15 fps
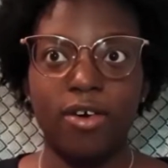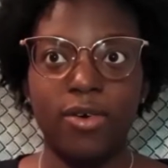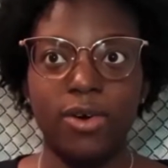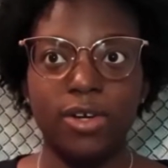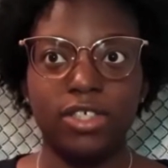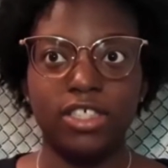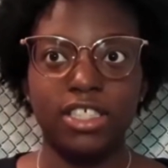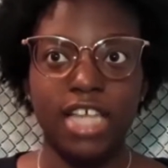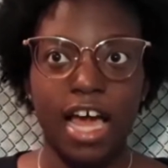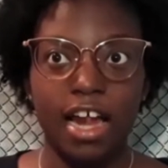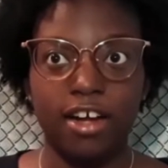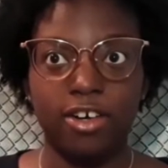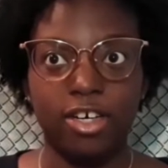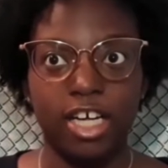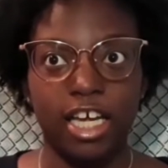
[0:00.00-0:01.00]
or
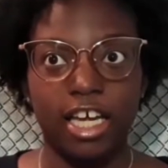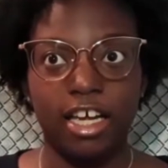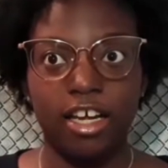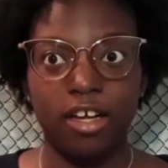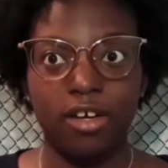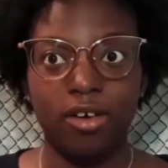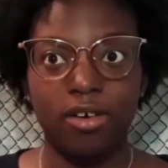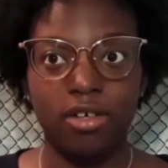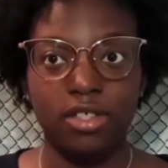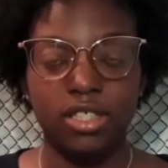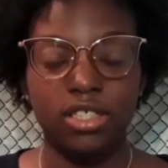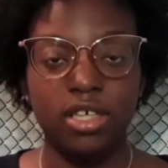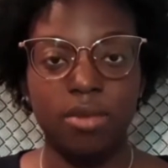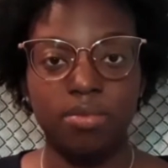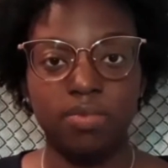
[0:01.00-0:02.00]
Saturday or
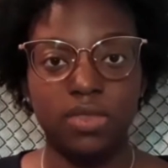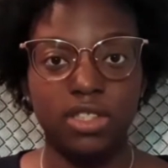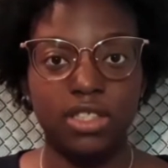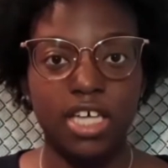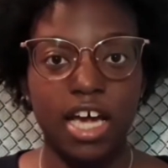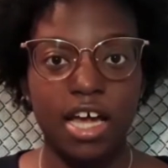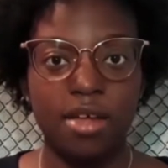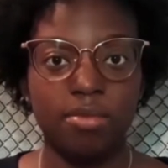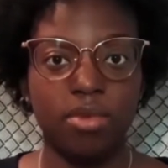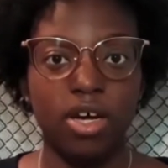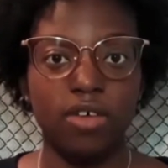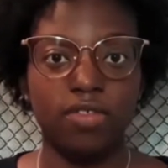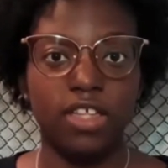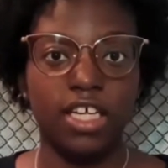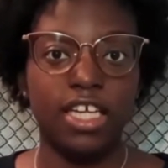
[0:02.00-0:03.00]
sometime
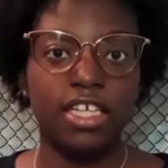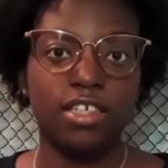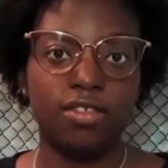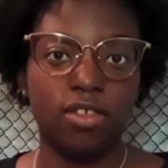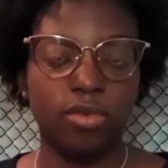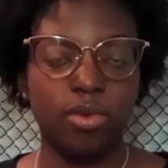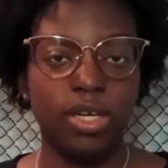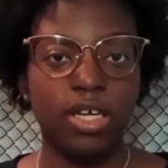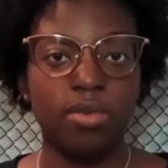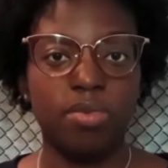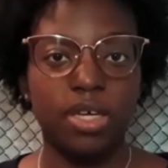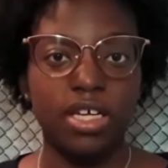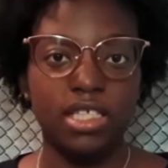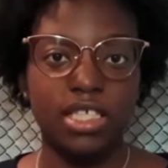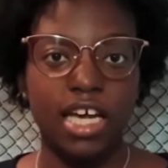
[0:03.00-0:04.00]
of the end of the week,
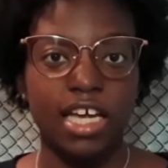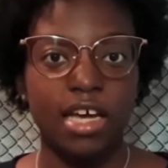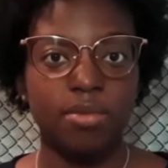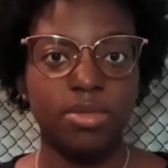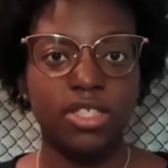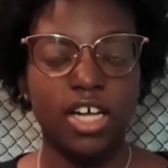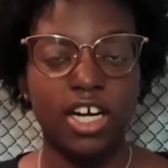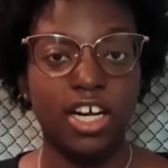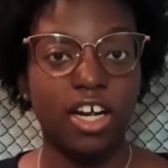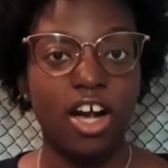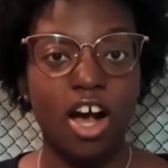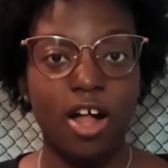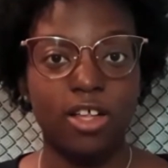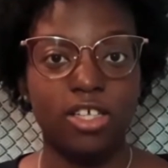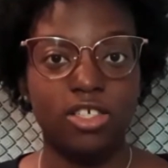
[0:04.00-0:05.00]
because I am starting
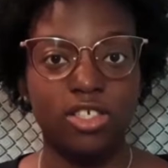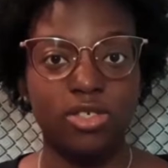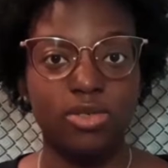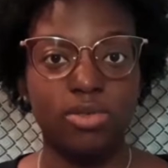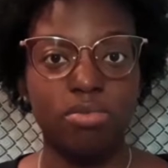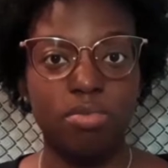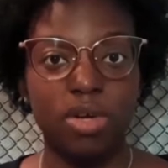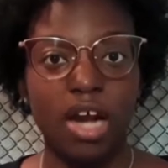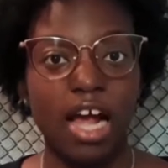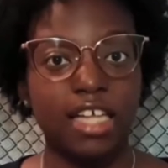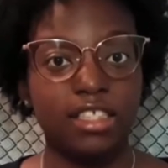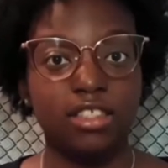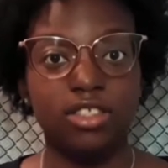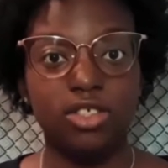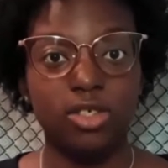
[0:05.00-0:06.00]
college soon, but I
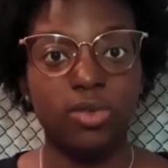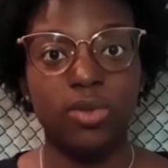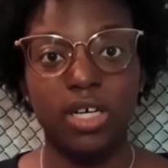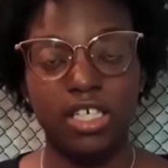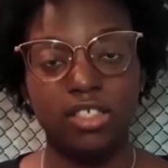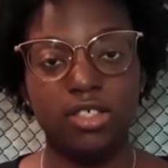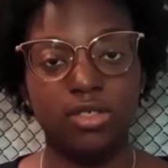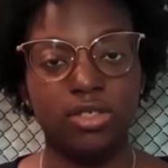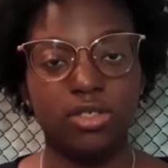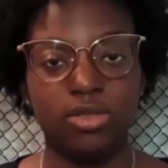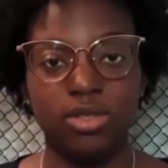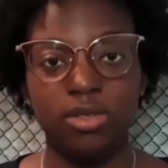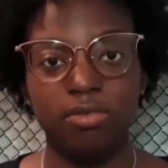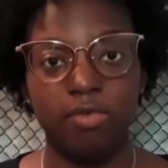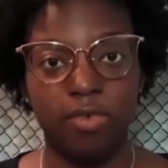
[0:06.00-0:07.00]
do want to do
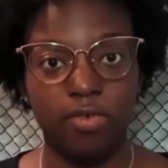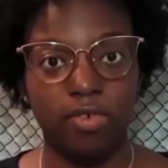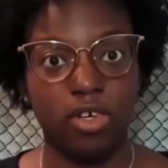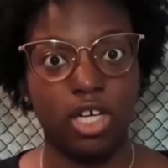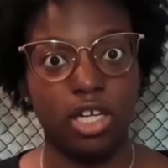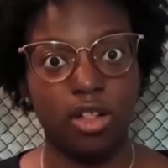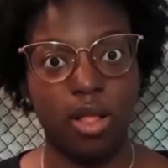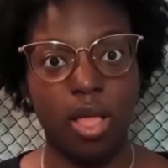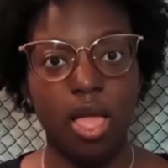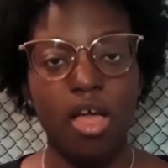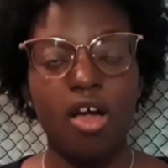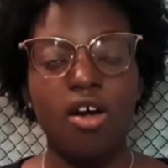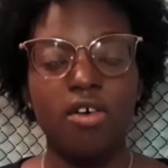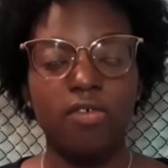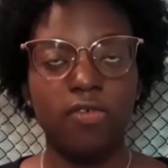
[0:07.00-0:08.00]
YouTube
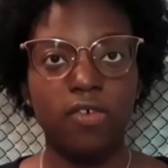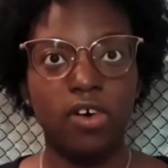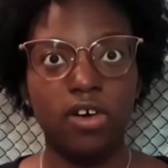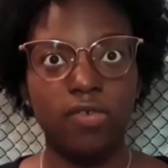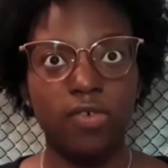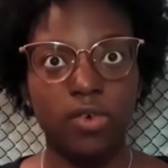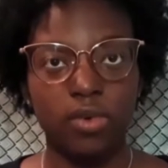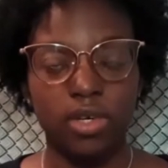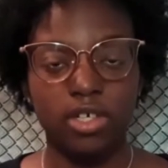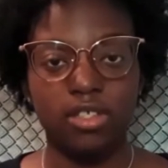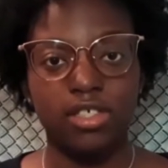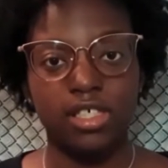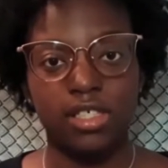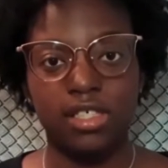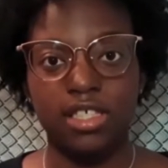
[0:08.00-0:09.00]
for real
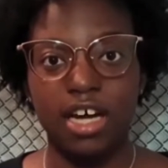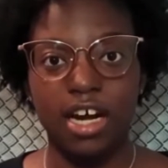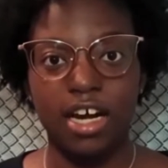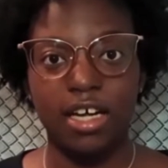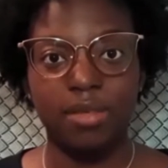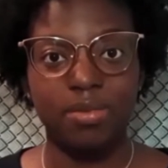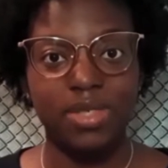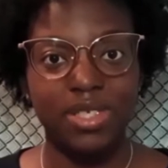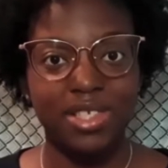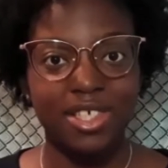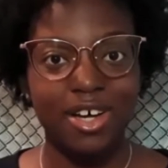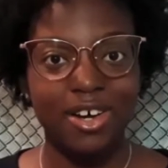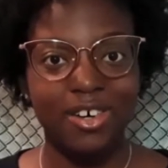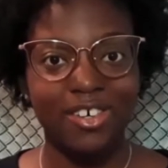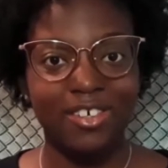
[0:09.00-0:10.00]
this time.
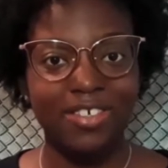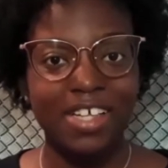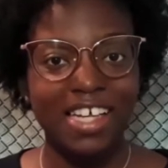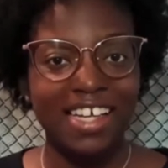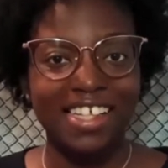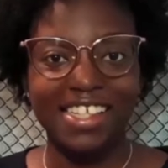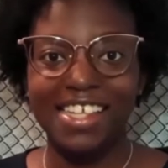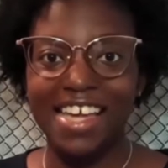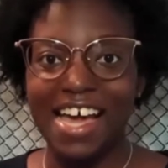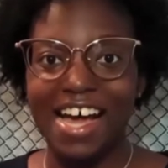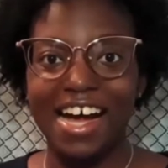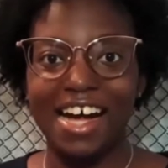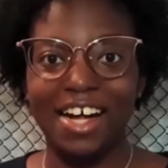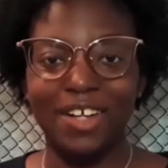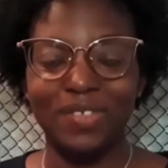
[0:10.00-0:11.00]
So
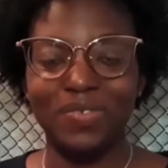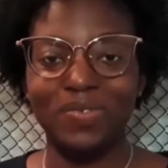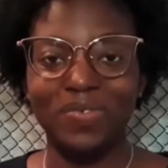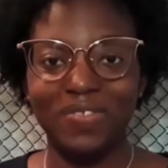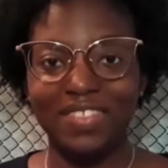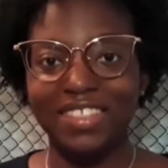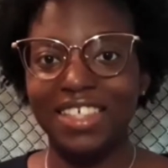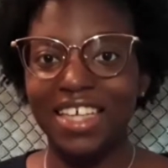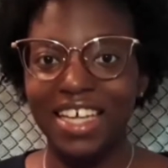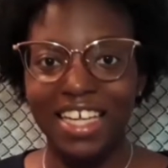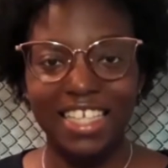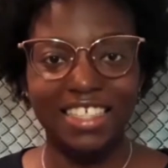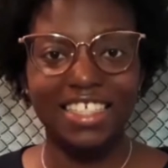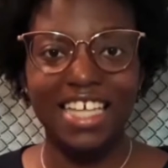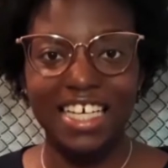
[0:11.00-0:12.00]
yeah,
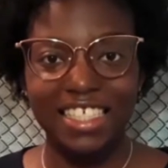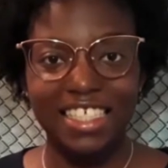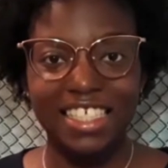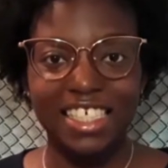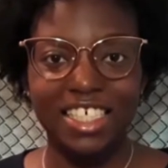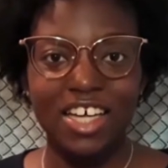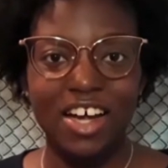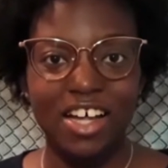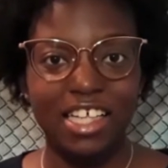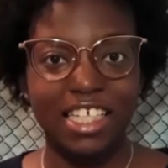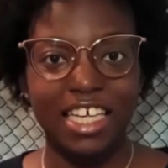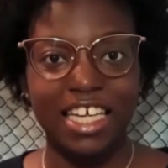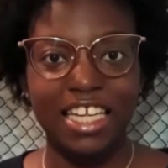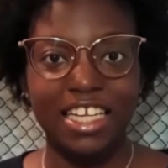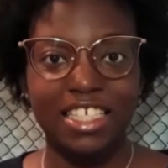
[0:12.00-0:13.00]
it's nice seeing y'all
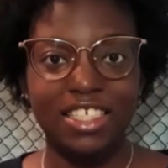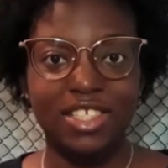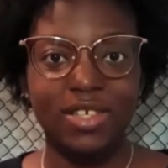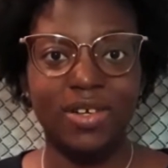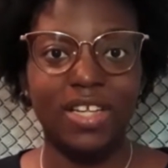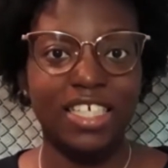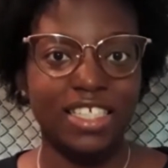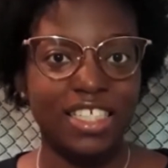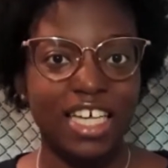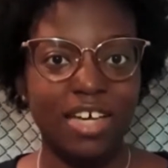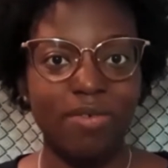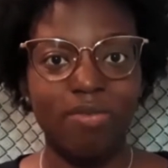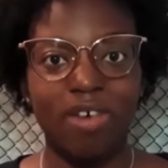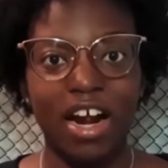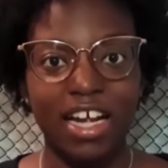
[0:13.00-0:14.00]
again. So let's
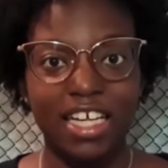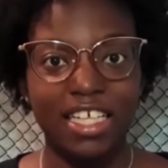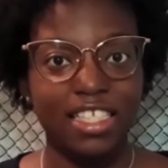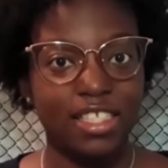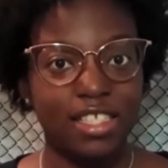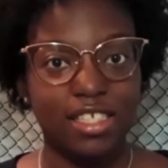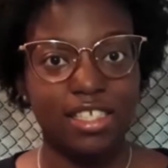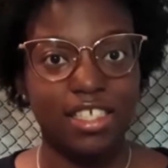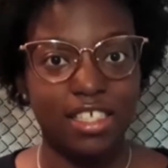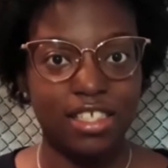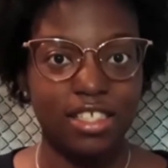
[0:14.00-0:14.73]
get right into this